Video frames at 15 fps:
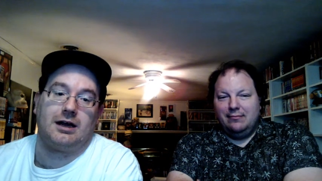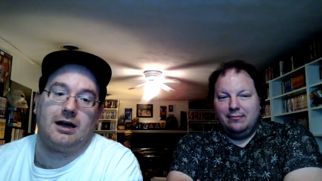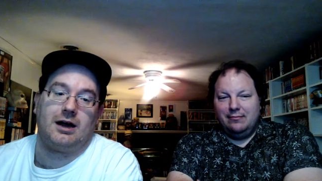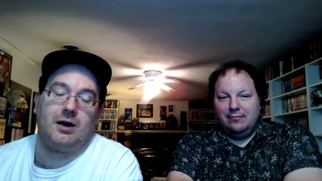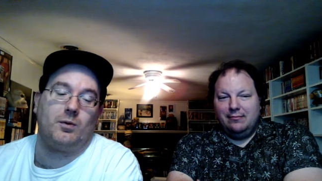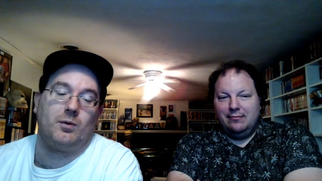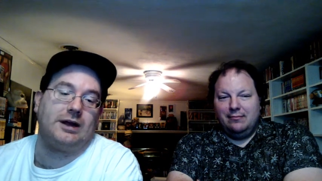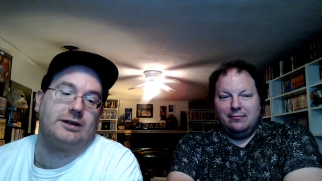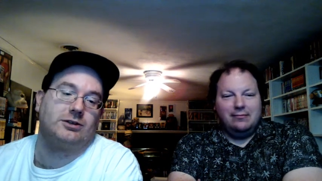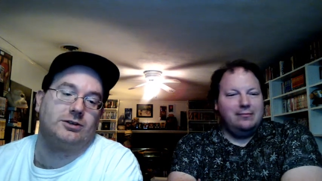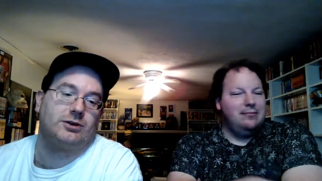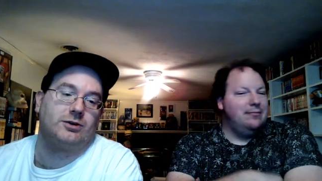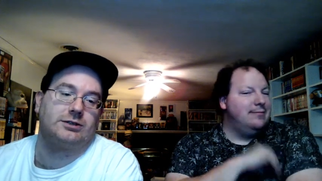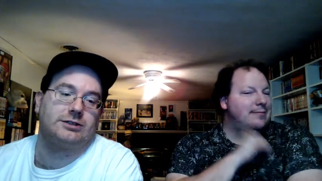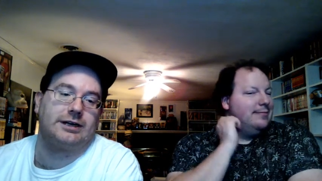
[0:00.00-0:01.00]
Speaker 1: I'll wait
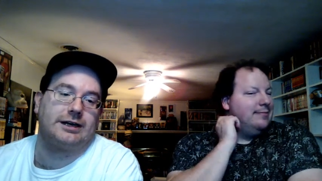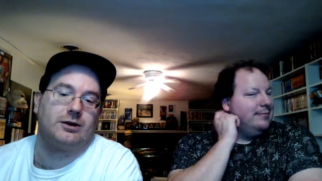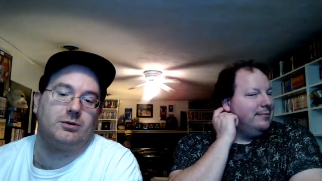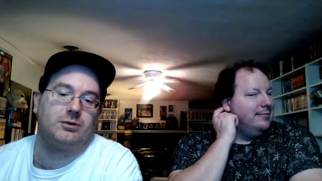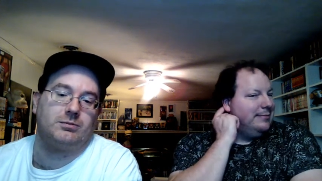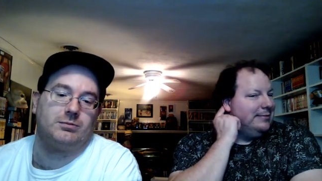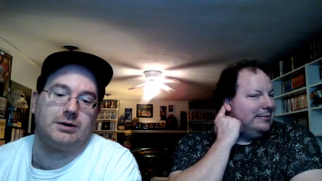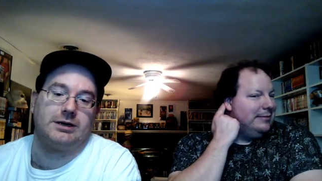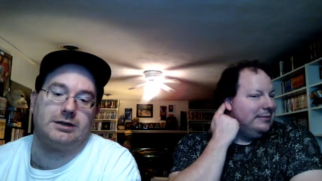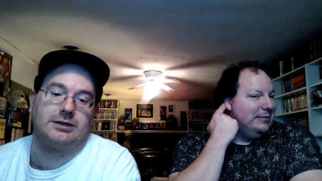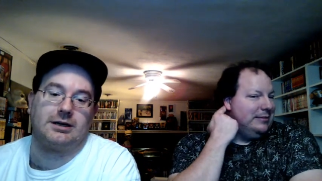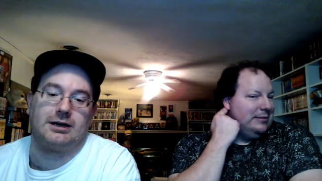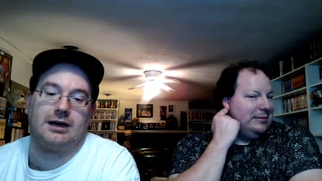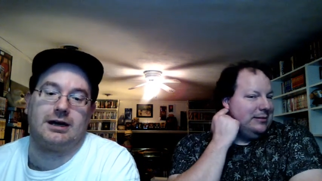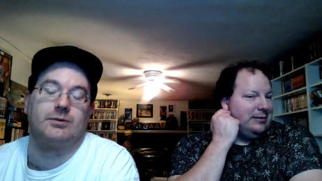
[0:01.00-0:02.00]
until a sale, but
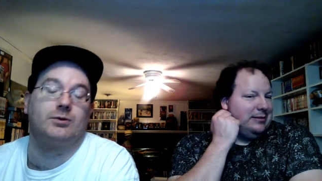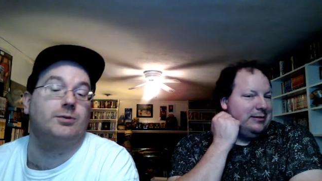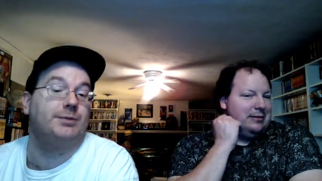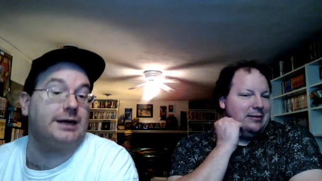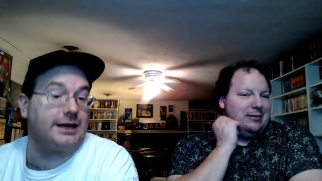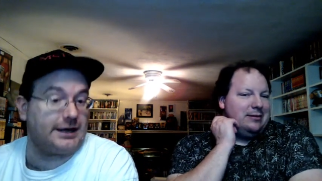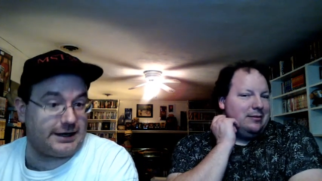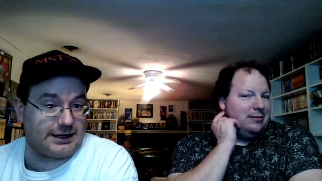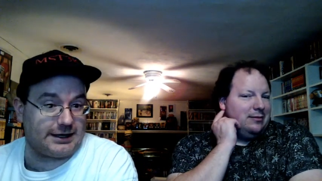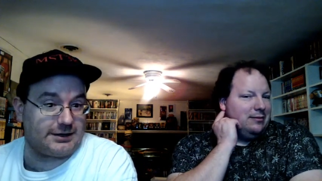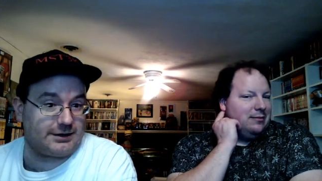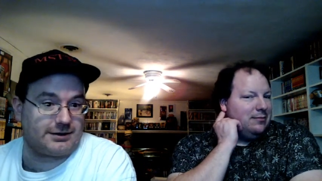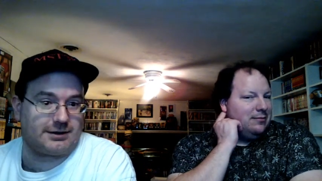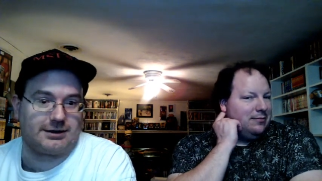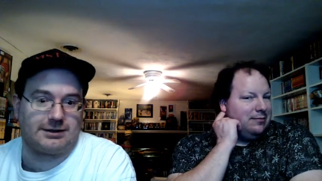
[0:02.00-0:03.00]
I will be getting it
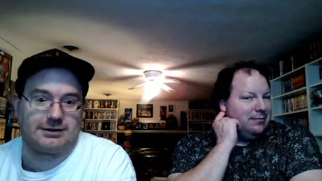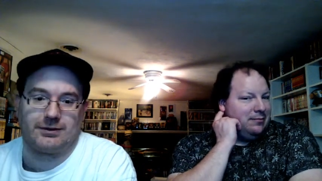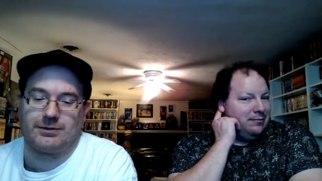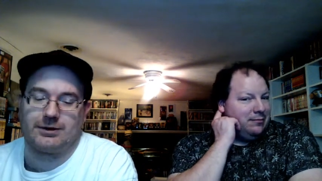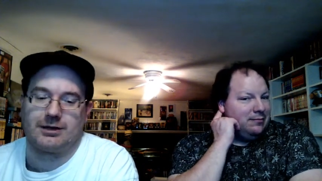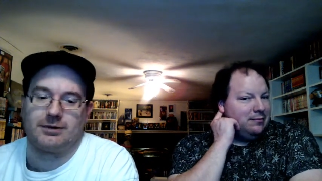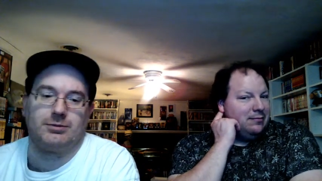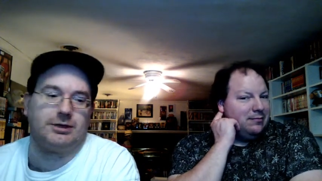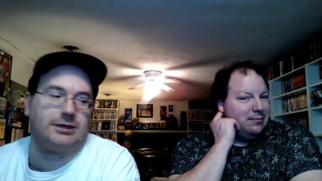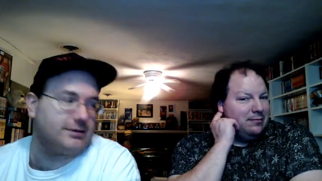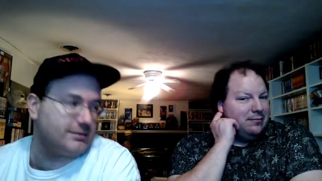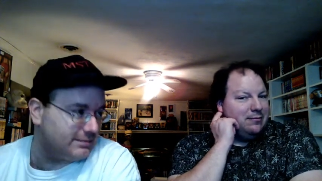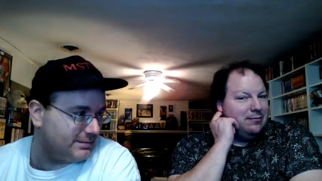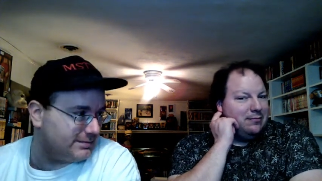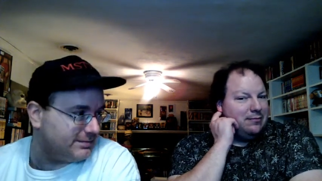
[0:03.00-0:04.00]
because I mm-hmm. want to mm-hmm.
Speaker 2: complete.
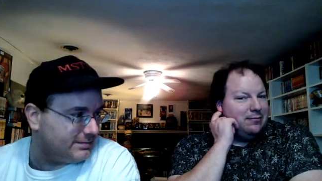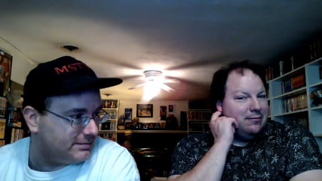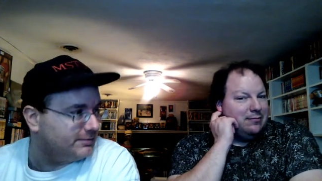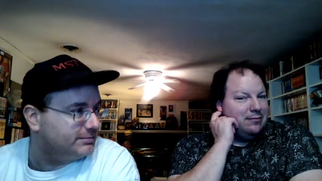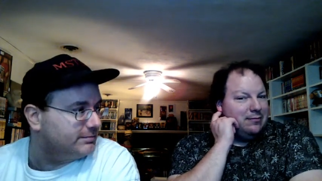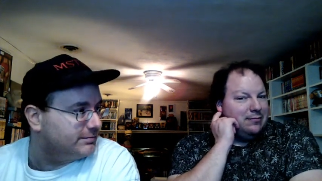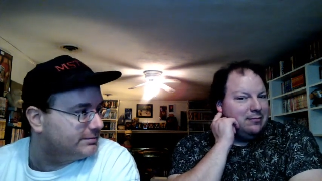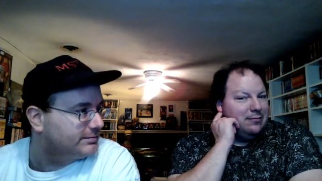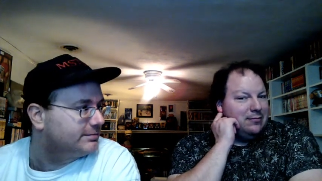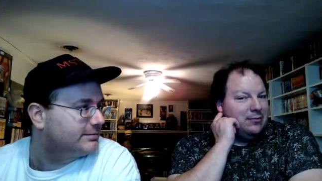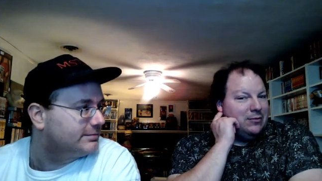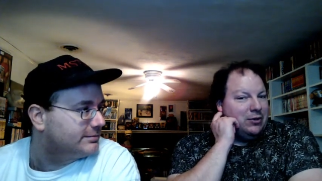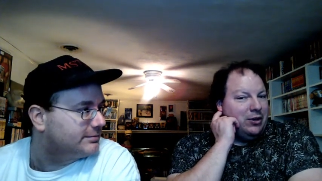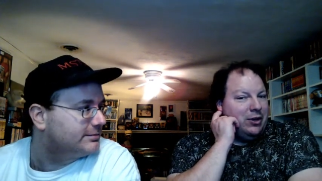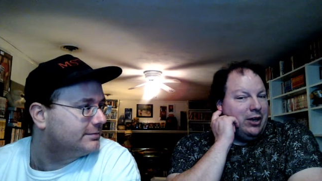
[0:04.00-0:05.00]
Yeah.
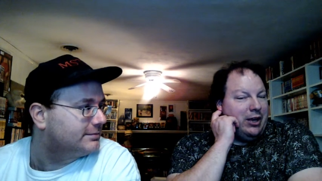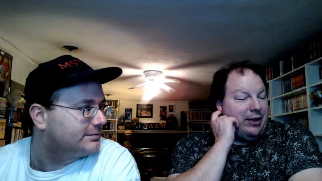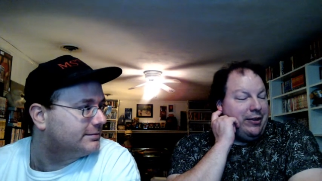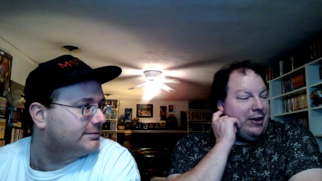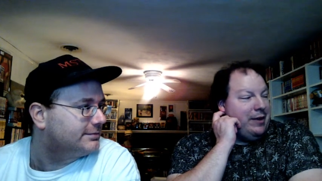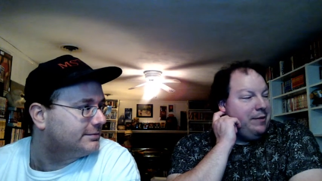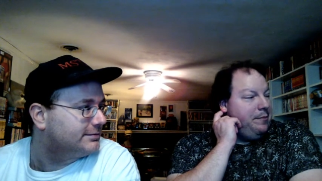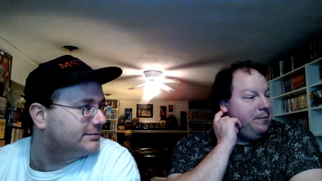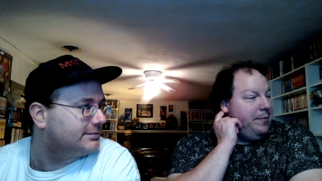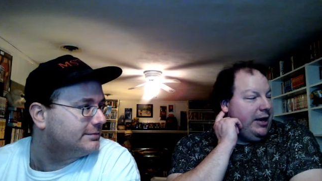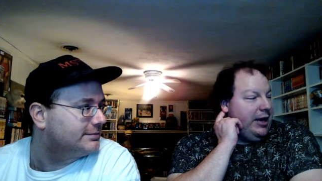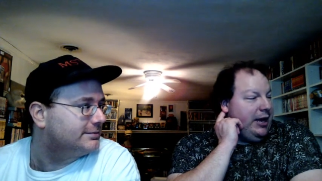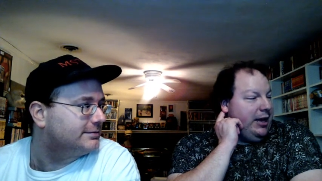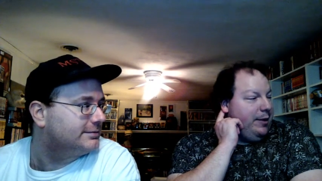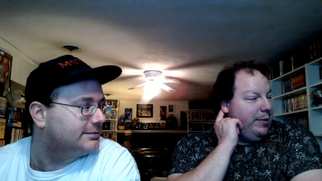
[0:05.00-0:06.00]
And then
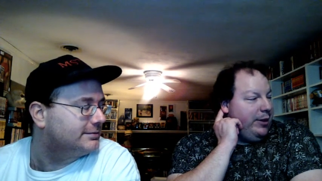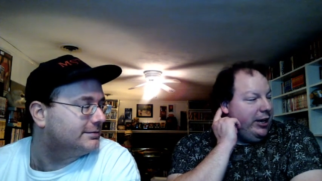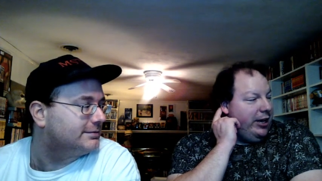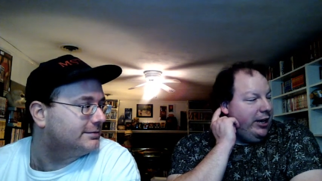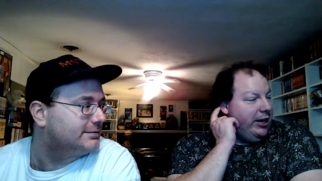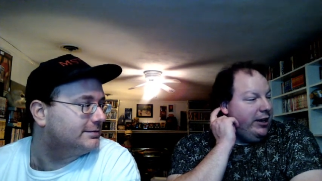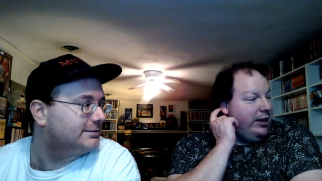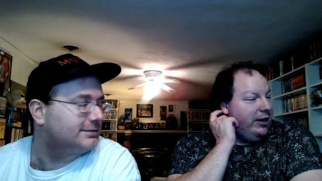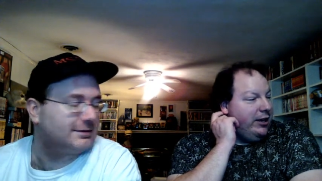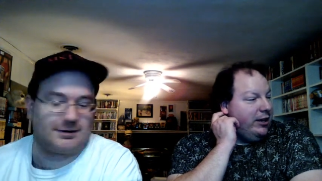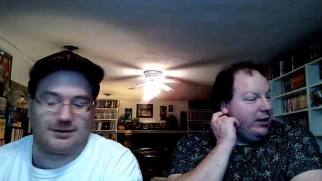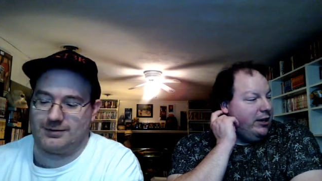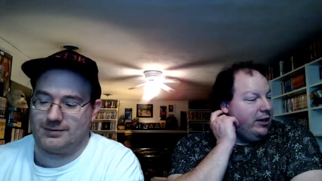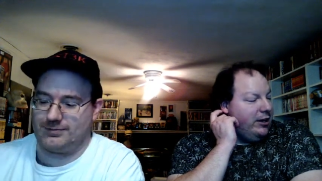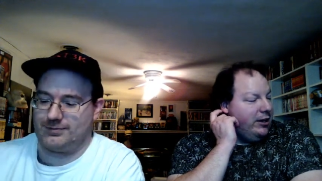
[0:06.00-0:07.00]
maybe
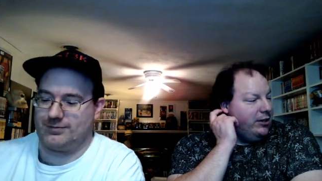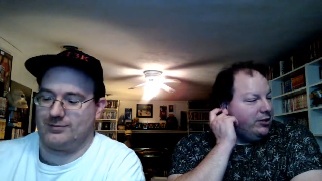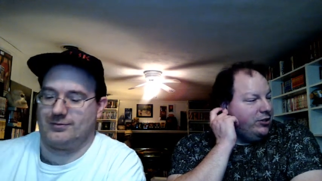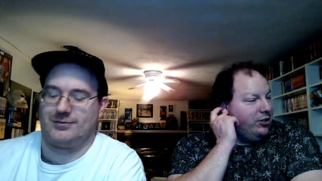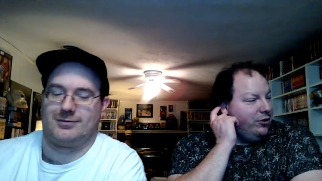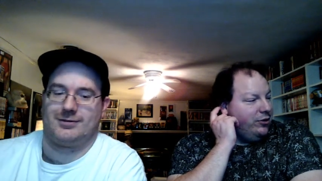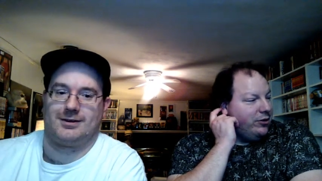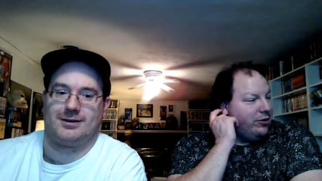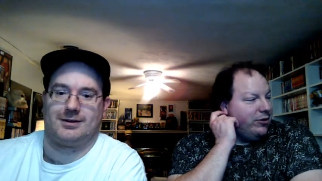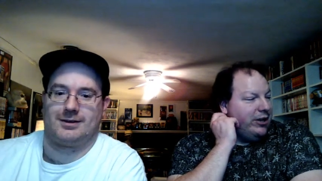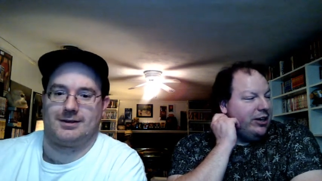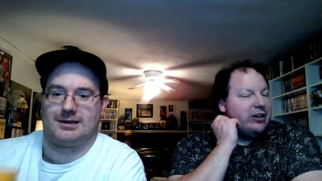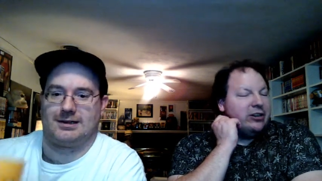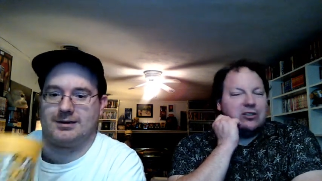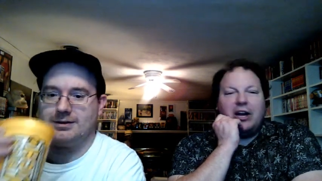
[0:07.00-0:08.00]
uh, two or three
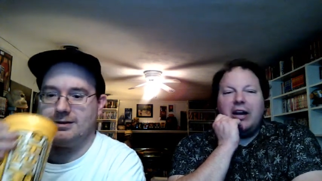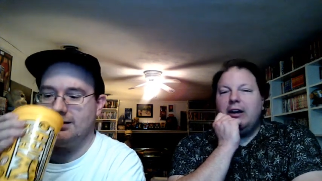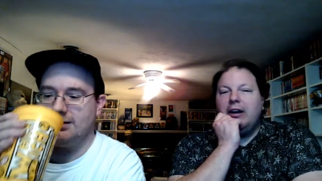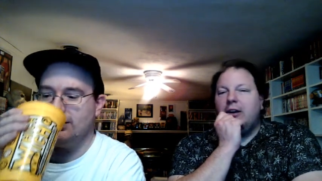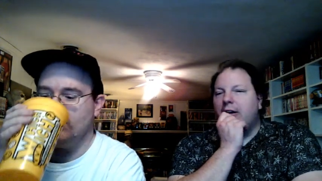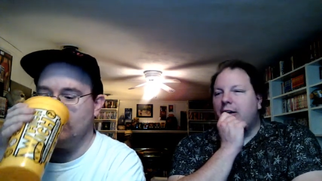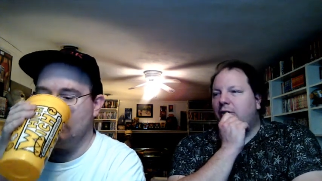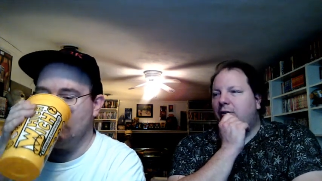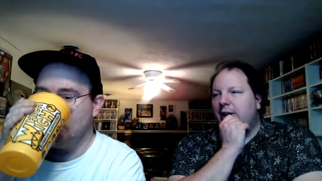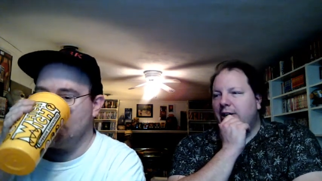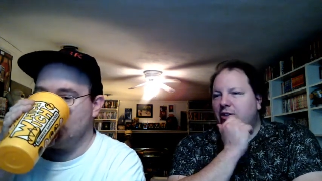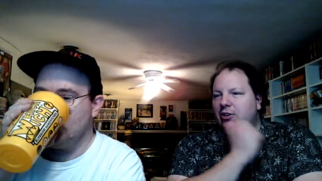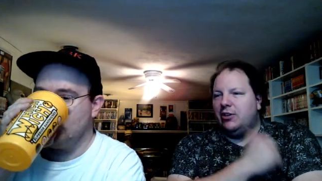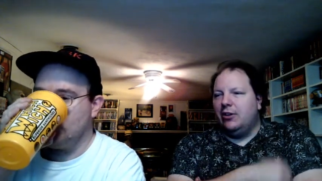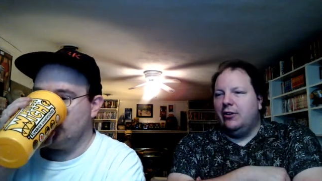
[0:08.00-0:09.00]
years later, you'll
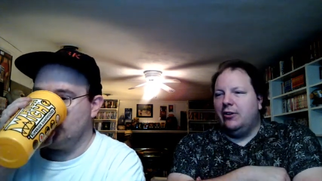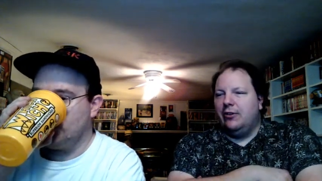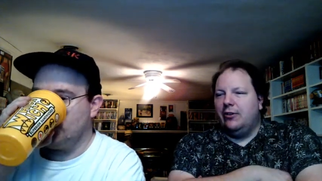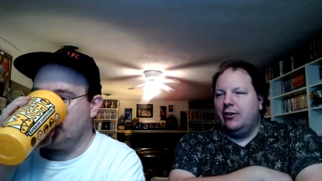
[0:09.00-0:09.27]
watch the whole